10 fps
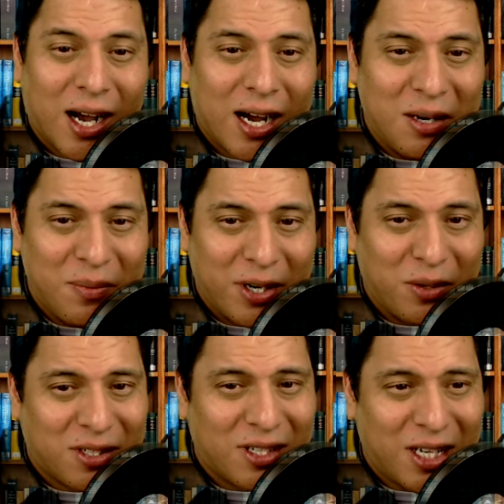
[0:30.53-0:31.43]

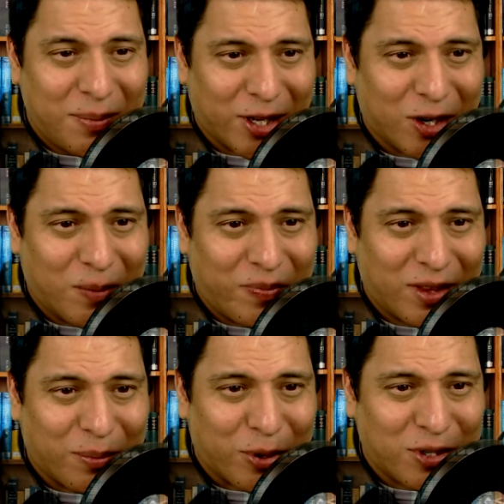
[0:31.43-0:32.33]
Unbeknownst to him, though,
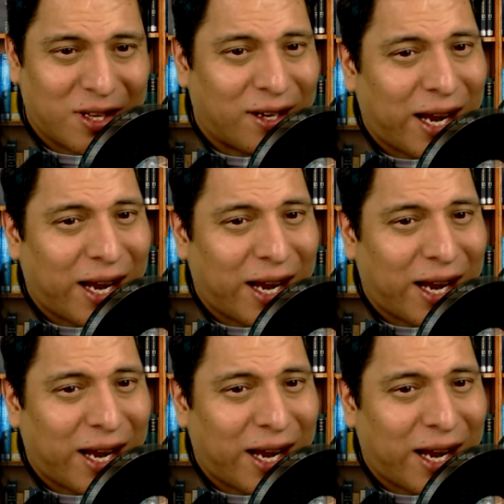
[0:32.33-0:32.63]
the person